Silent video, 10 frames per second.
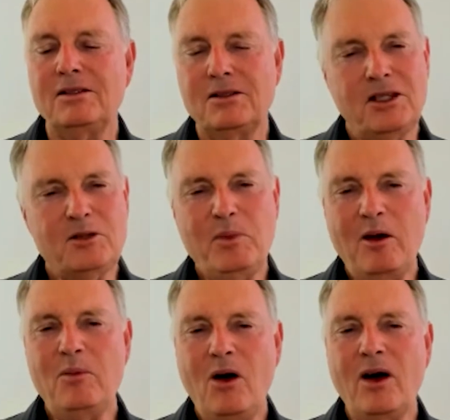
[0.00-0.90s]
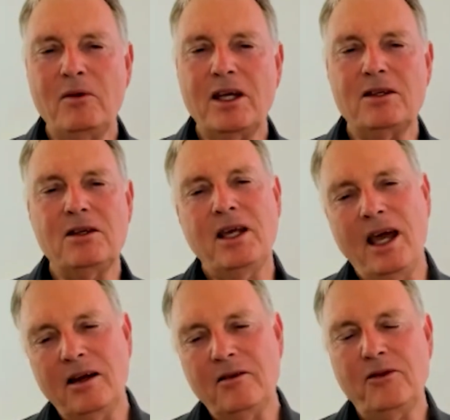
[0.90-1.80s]
just bear in mind, we can do
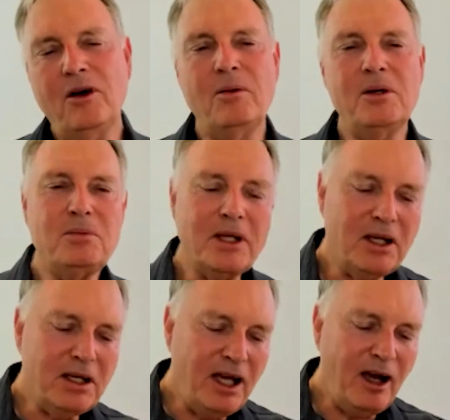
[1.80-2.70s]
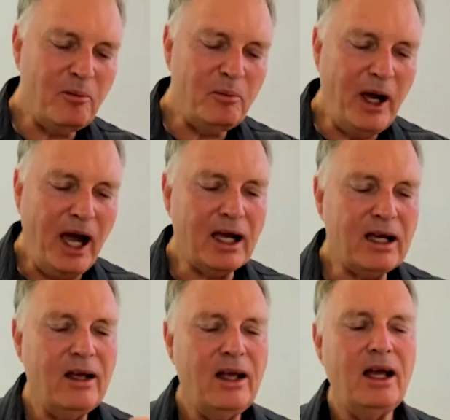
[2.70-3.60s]
counting forwards, we can count
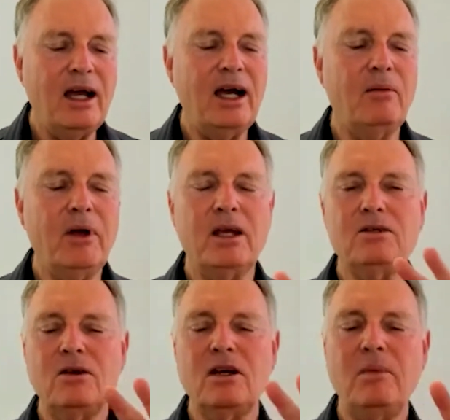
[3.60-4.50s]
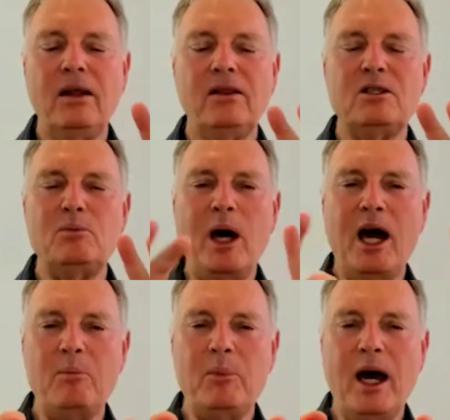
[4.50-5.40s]
back, we can talk about this
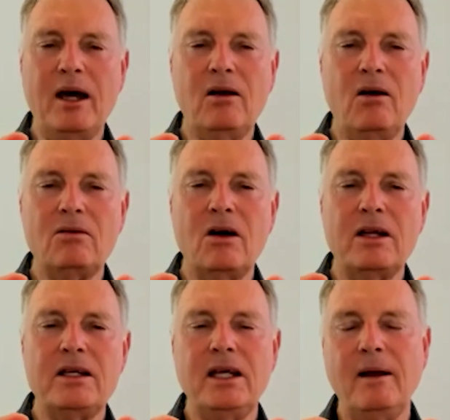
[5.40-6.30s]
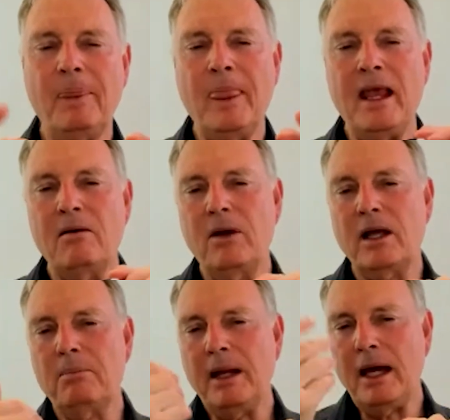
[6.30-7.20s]
part, whole idea. We
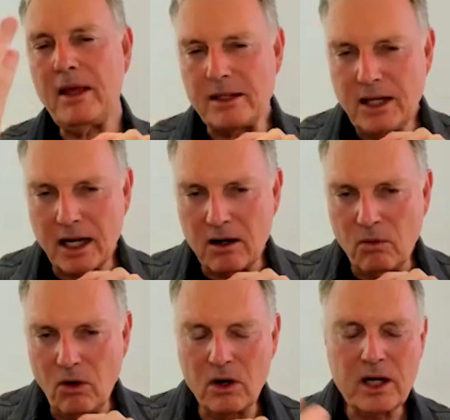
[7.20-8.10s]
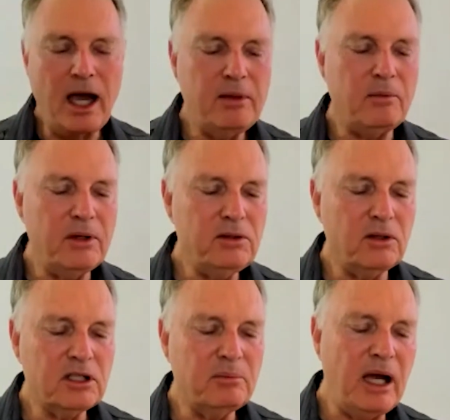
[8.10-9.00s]
can play that tug of war game that we
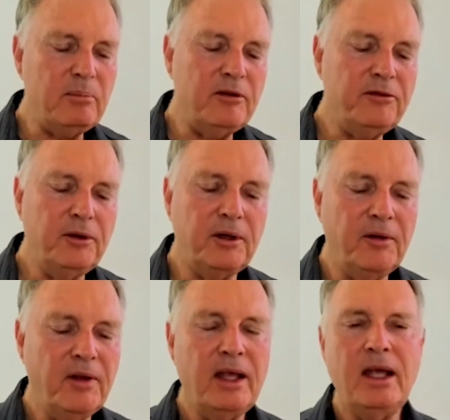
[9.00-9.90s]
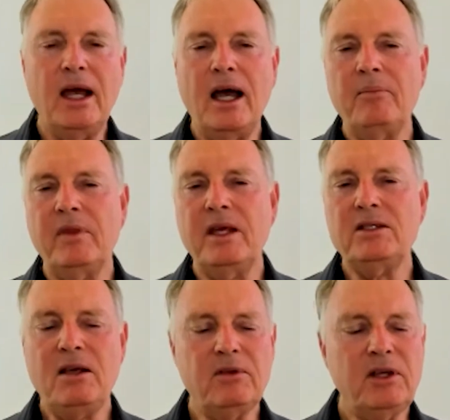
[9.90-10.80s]
talked about before.
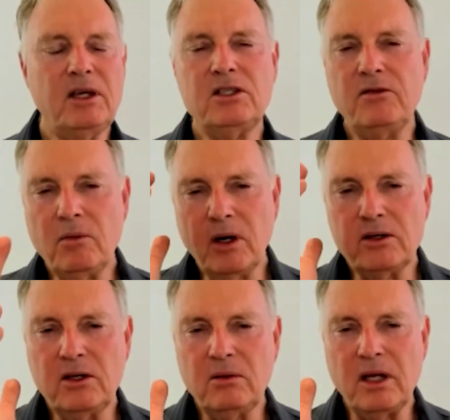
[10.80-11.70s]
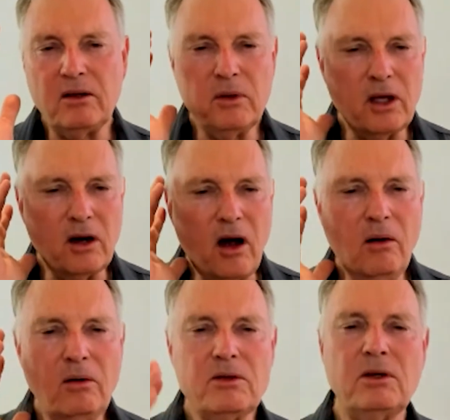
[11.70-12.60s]
There's even things, if you want to do that with an
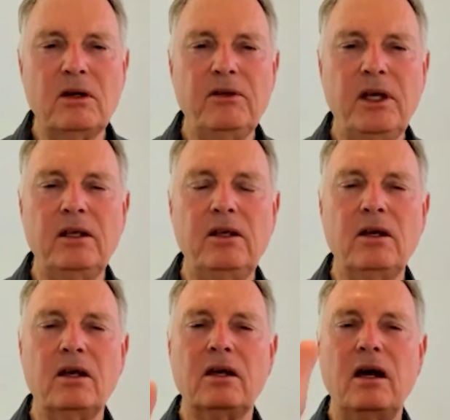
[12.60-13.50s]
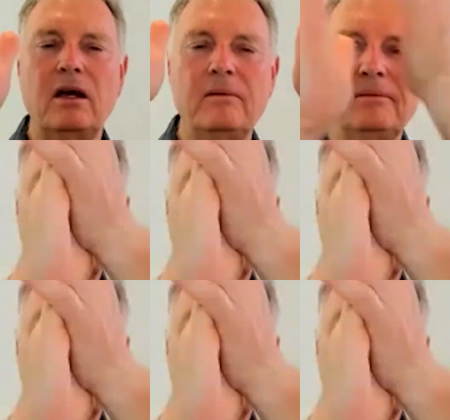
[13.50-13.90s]
oral sort of thing, you can go